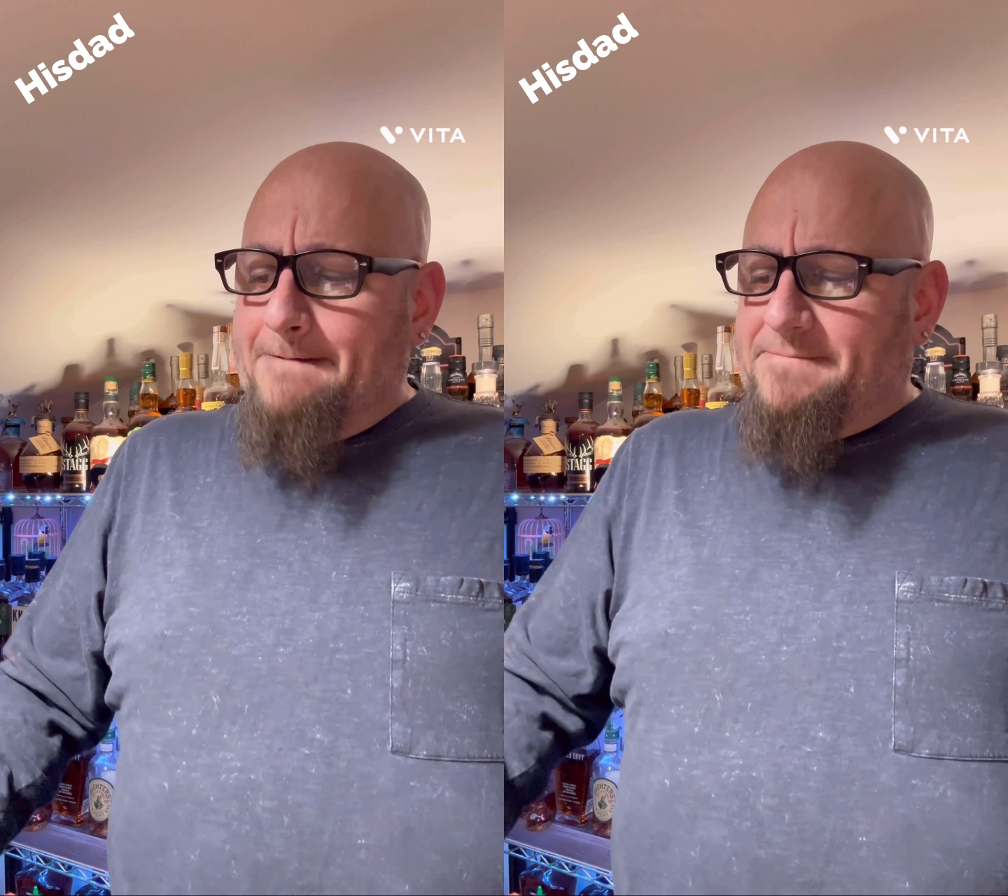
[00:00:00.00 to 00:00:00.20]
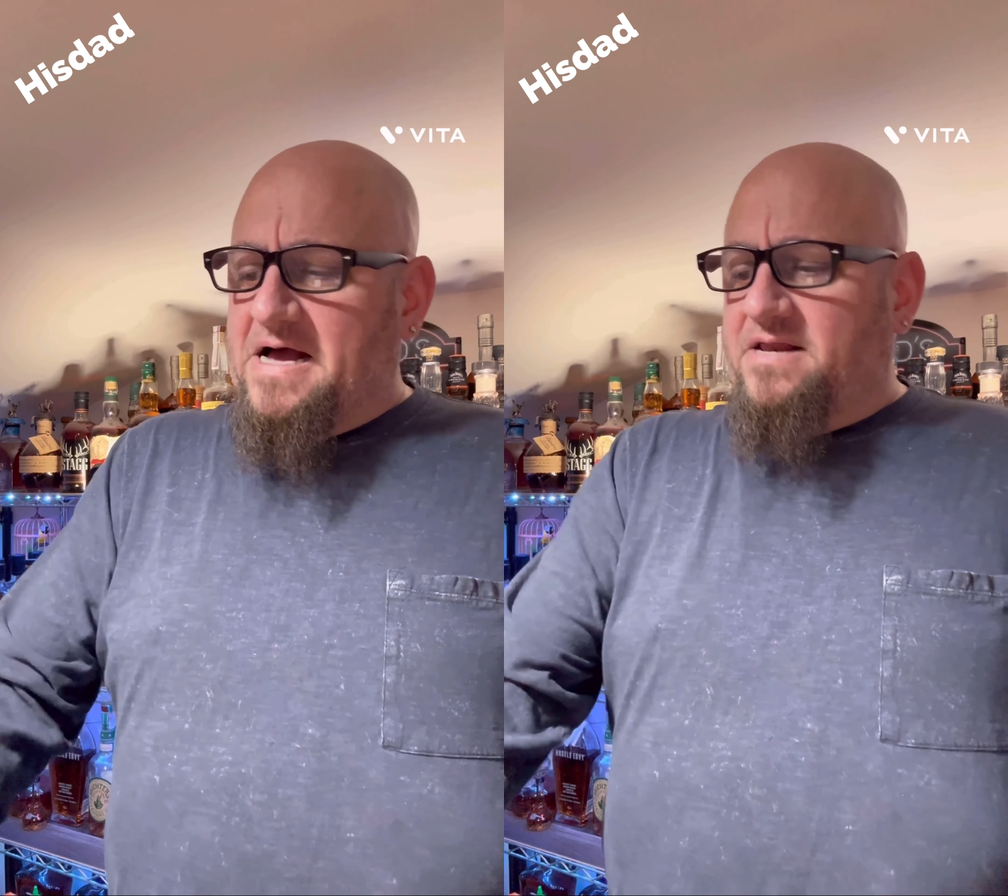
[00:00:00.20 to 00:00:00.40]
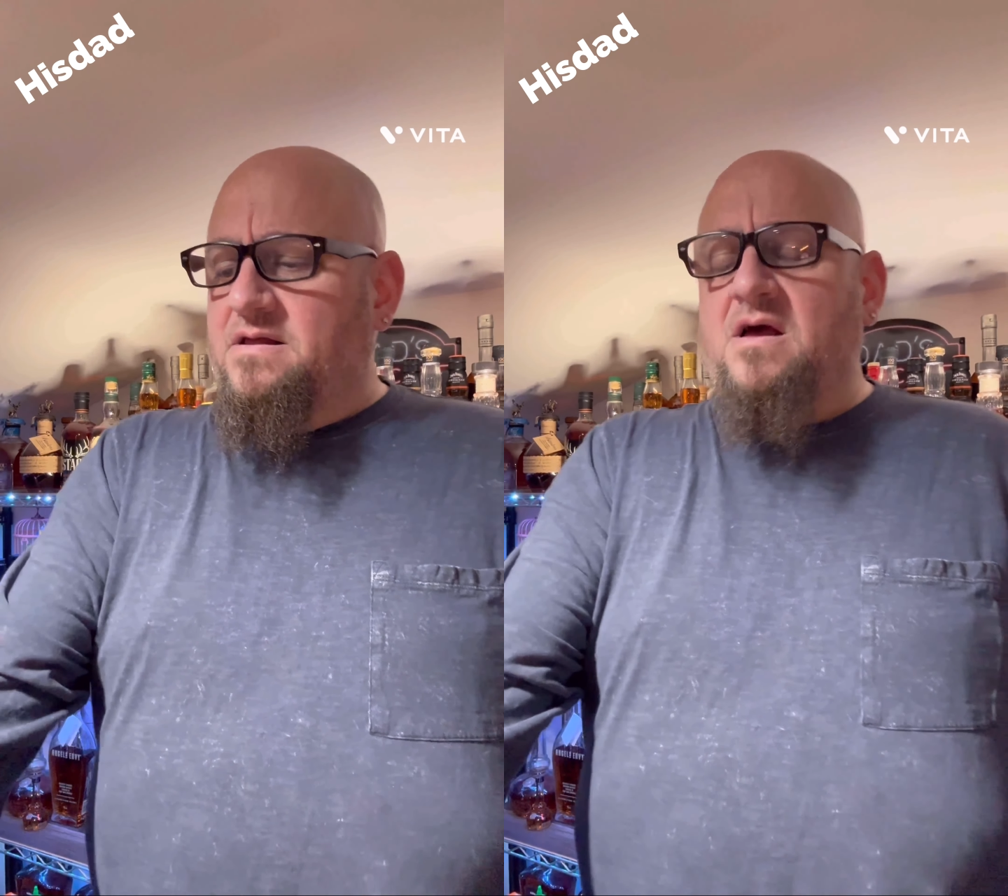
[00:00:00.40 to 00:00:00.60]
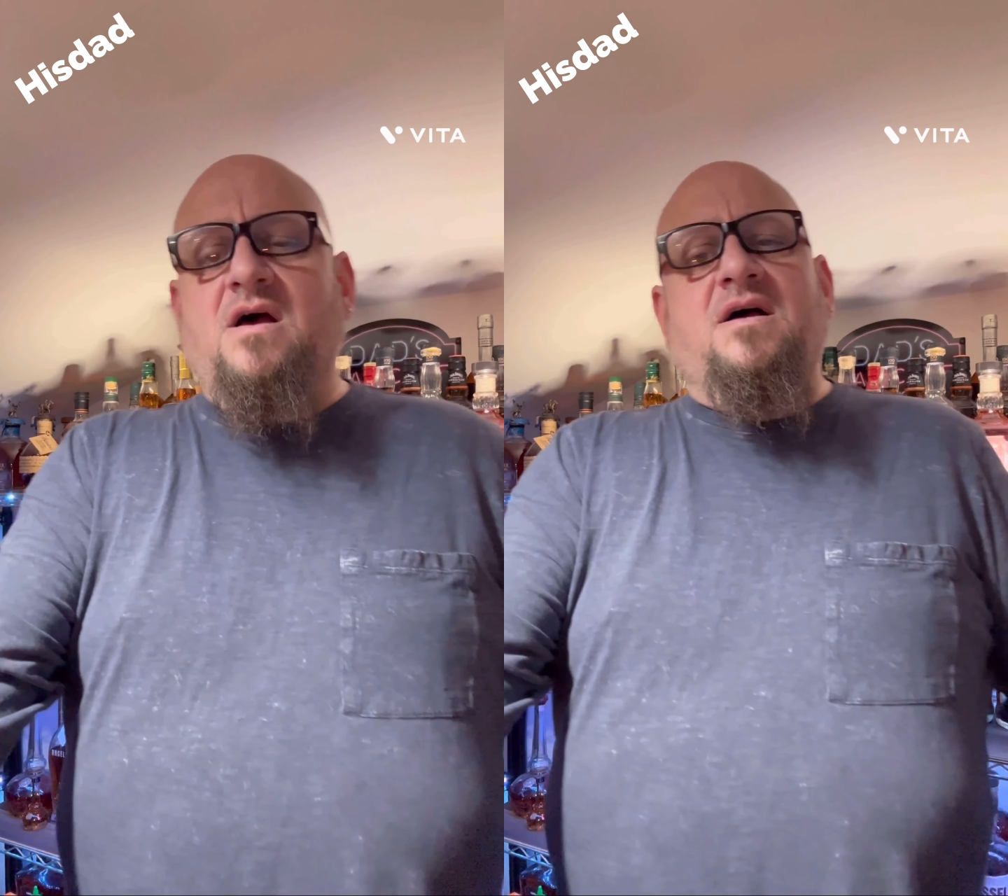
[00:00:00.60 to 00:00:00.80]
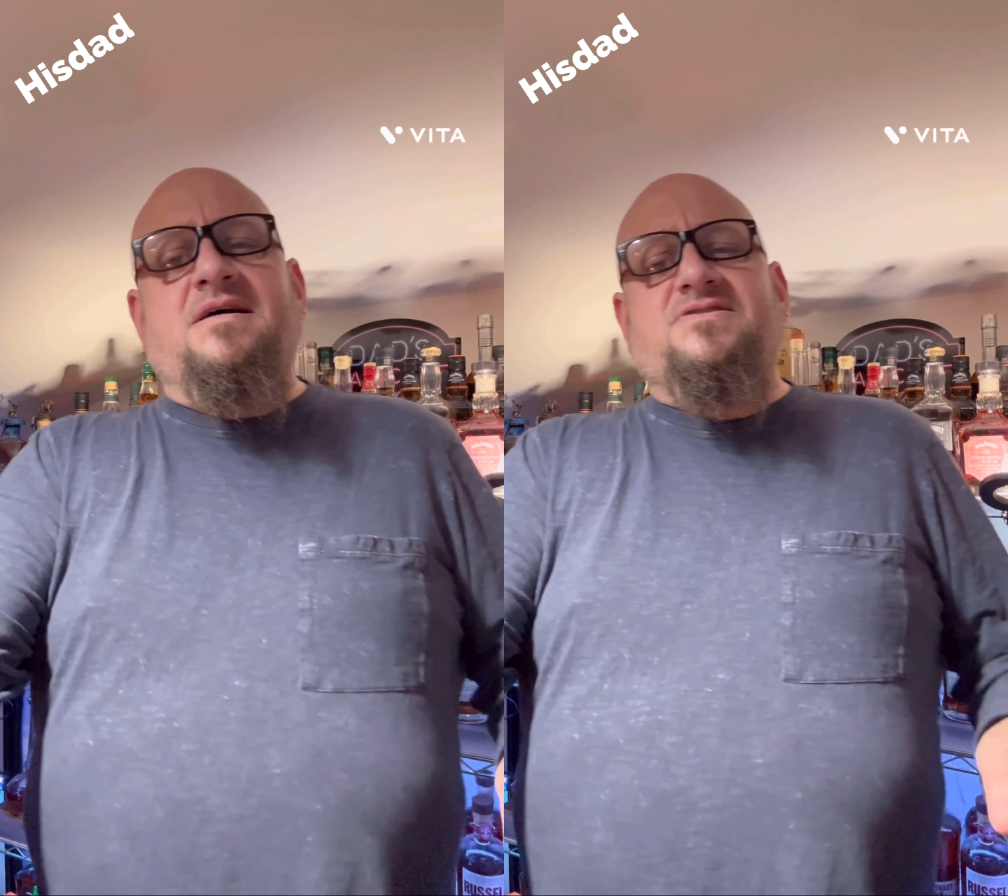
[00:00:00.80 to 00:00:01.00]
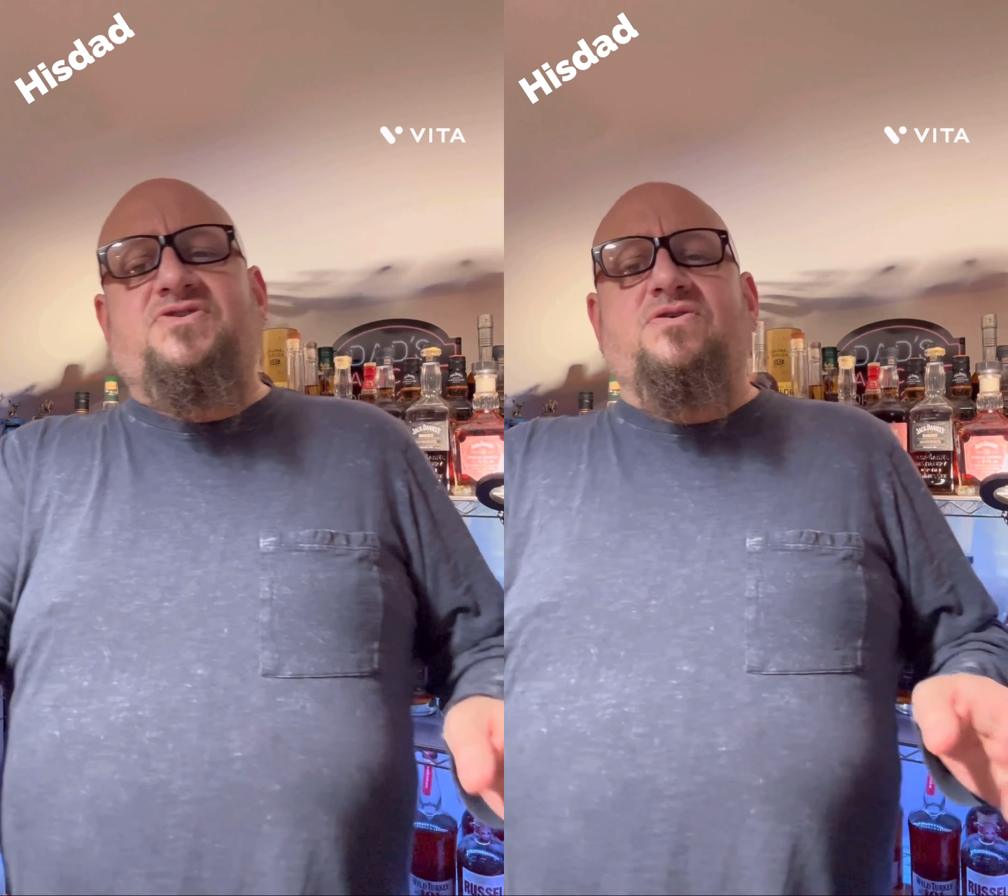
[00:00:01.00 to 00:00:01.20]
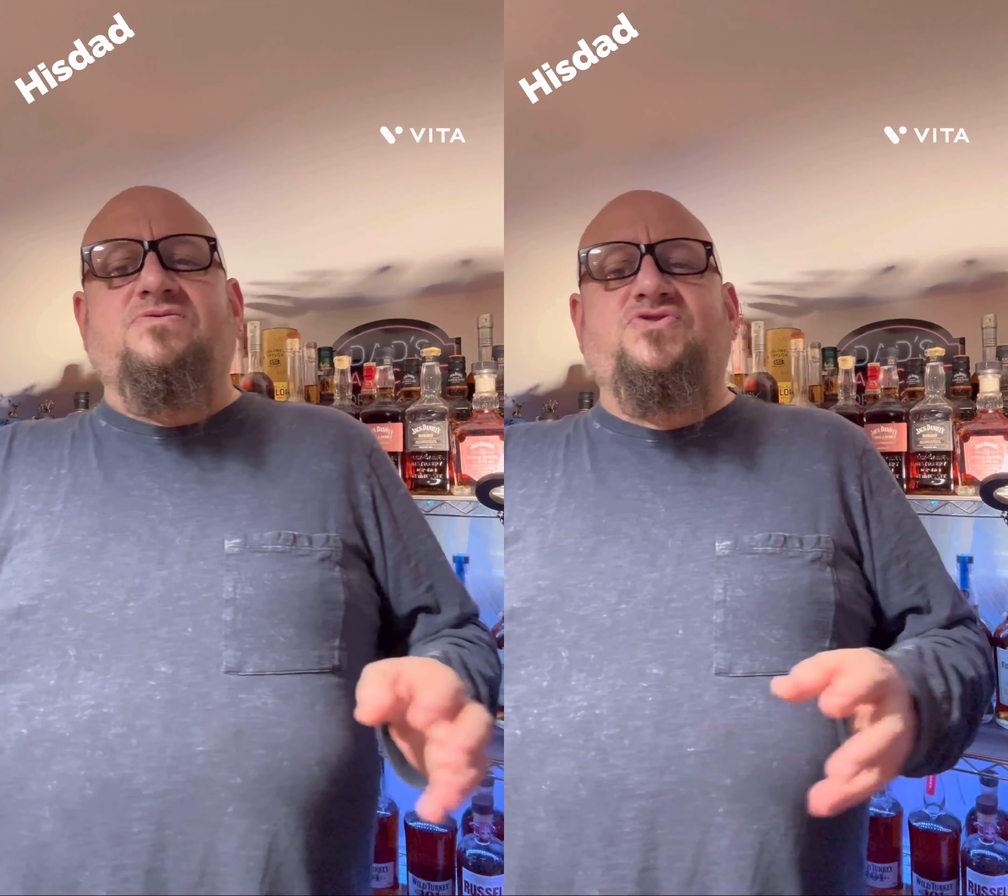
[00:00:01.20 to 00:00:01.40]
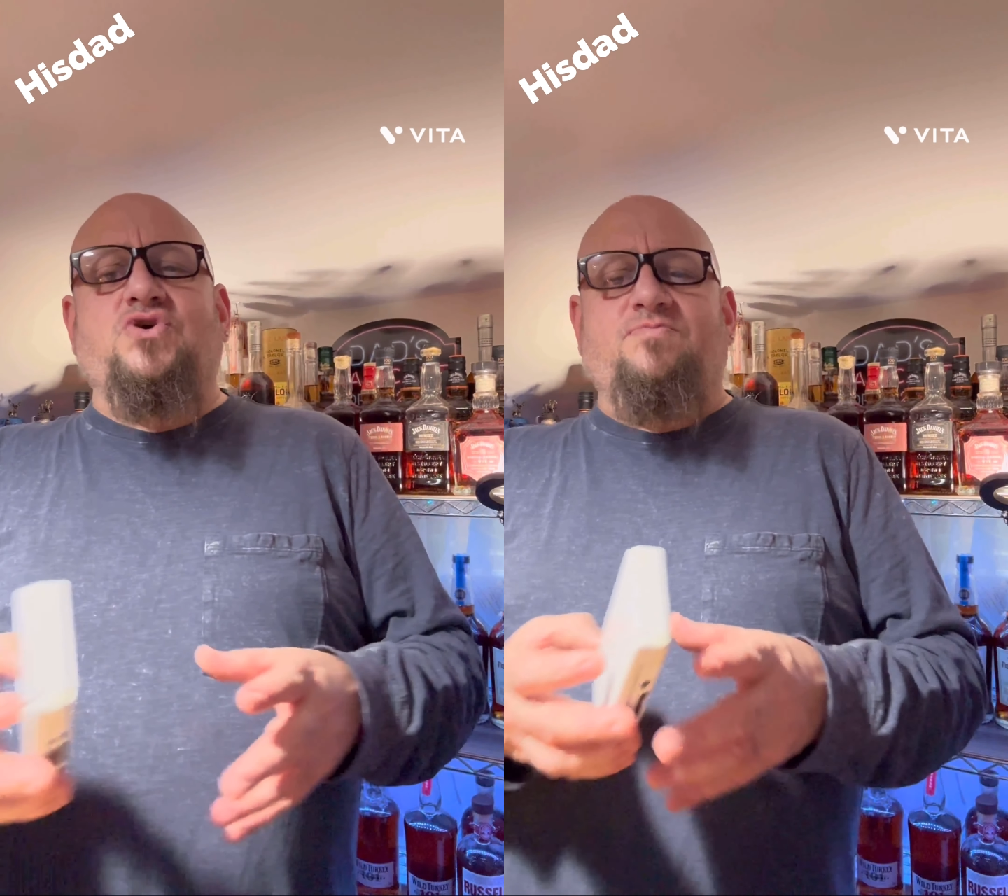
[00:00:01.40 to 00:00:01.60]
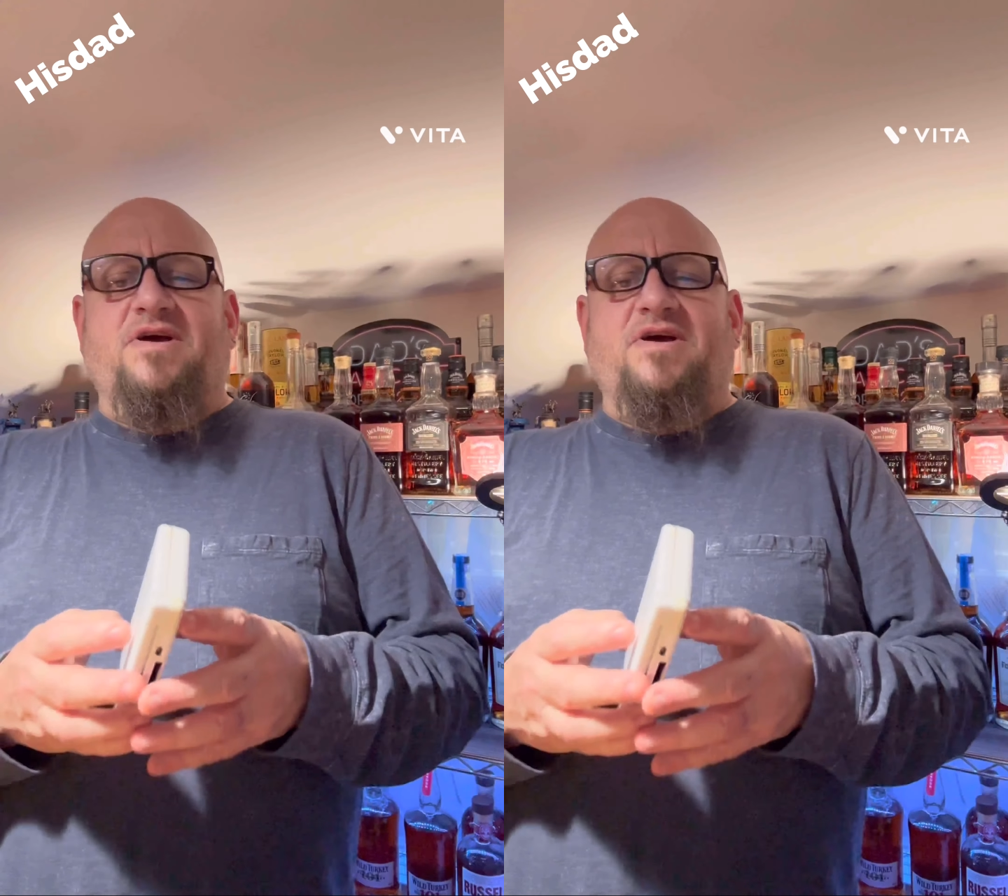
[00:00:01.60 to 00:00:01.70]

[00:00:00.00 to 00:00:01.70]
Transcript: But, so